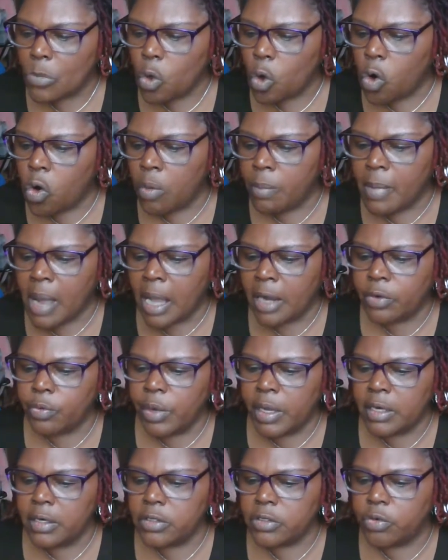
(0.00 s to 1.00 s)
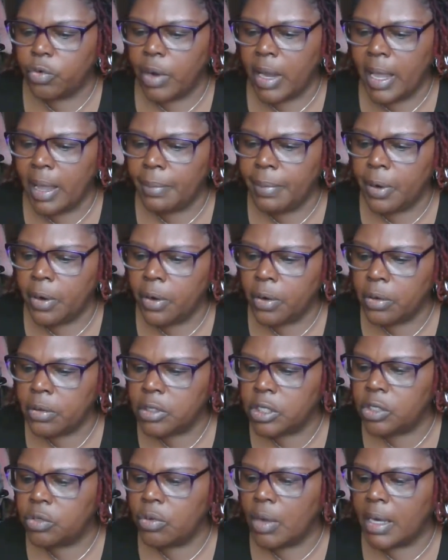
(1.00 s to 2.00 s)
Or moderators, grab her.
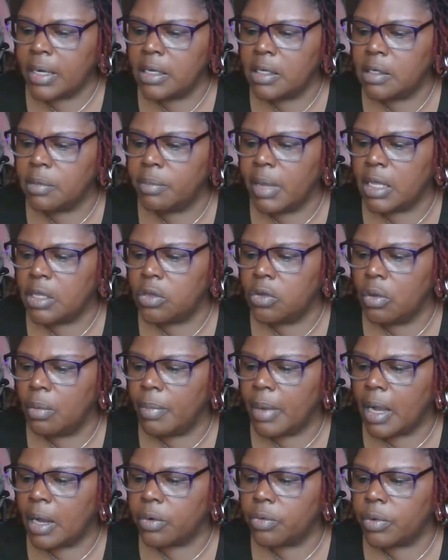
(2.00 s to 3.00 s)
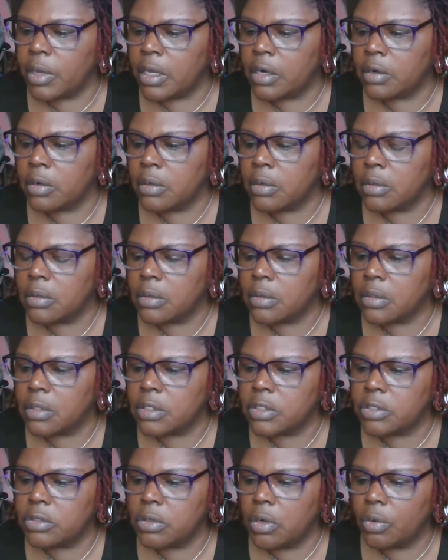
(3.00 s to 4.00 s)
Q, I need to make you a moderator.
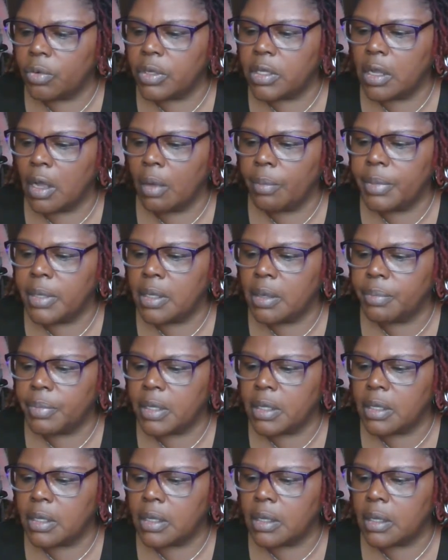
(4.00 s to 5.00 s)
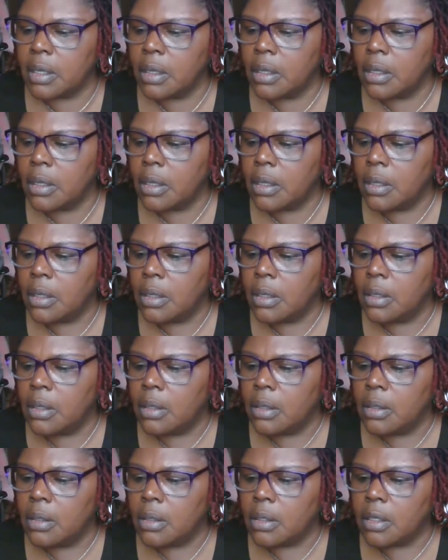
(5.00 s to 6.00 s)
Because, you know, when y'all be up in here,
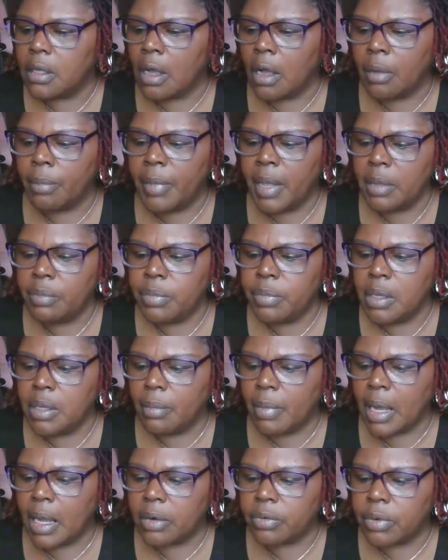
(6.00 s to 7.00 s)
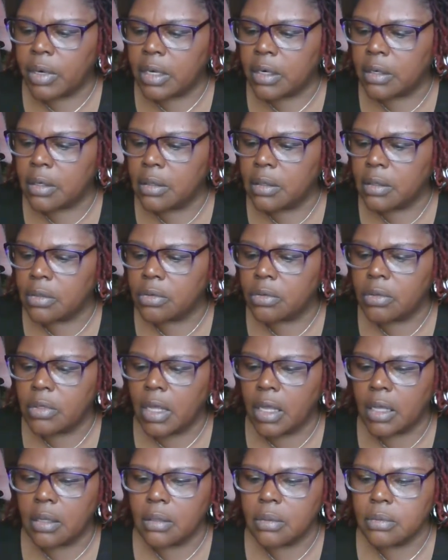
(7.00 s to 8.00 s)
y'all make me a moderator.
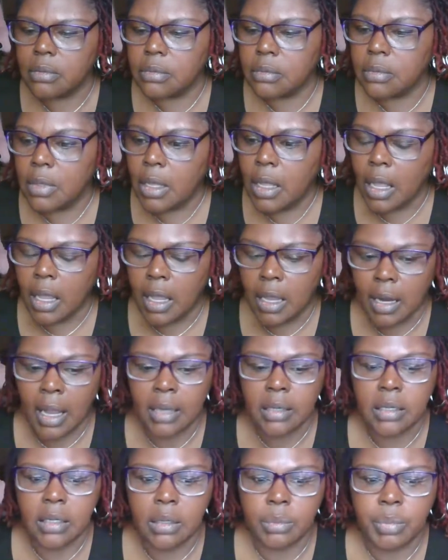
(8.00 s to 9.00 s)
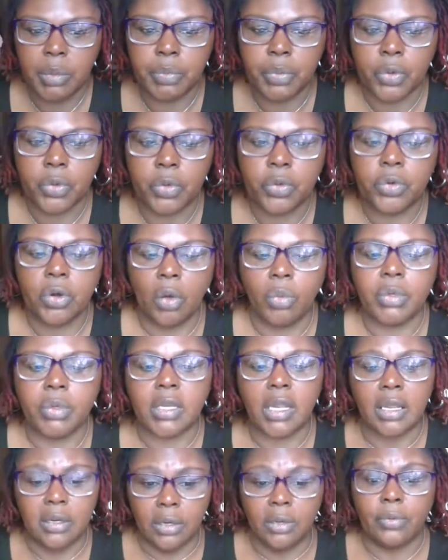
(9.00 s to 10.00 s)
Okay. And I need people who know what
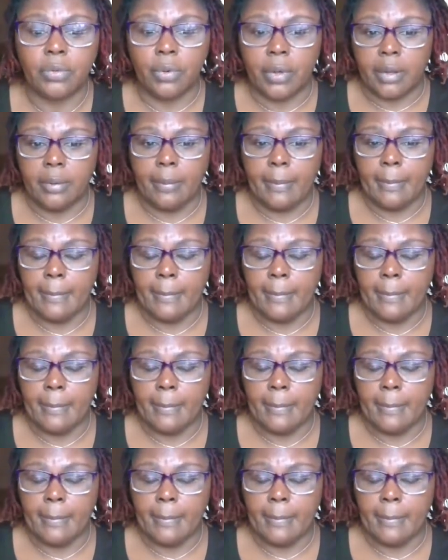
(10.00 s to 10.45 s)
they're doing.